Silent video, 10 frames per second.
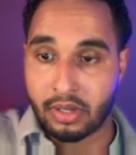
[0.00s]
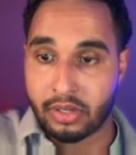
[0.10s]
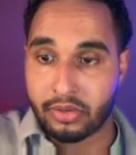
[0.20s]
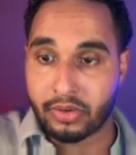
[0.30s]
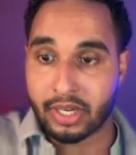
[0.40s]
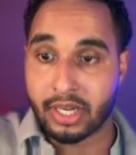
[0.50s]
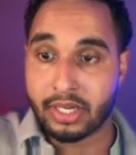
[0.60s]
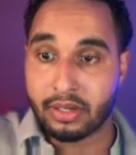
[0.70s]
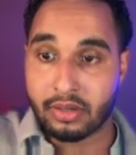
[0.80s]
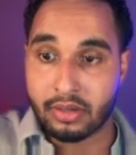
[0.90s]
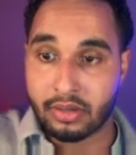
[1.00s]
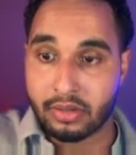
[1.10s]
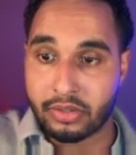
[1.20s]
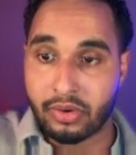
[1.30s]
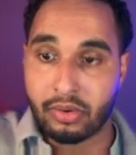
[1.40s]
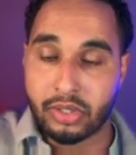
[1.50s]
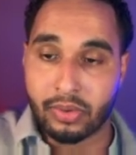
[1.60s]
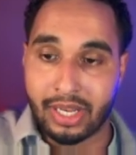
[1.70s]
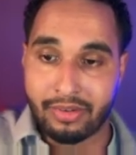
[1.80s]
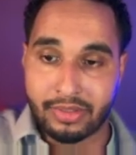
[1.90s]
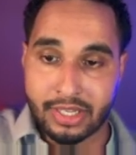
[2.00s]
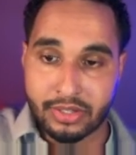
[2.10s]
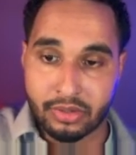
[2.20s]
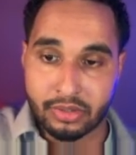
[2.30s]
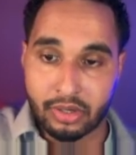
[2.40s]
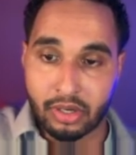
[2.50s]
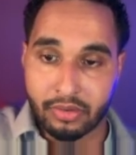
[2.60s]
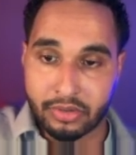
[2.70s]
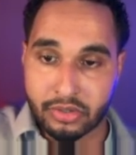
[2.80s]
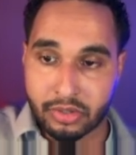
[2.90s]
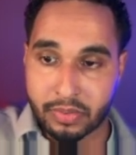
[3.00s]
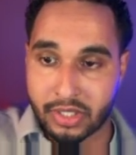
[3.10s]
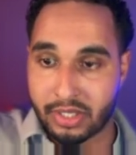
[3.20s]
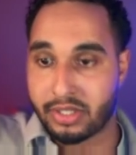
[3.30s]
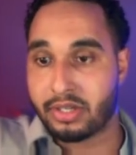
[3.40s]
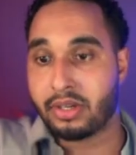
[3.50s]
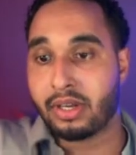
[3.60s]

You will have all of those options.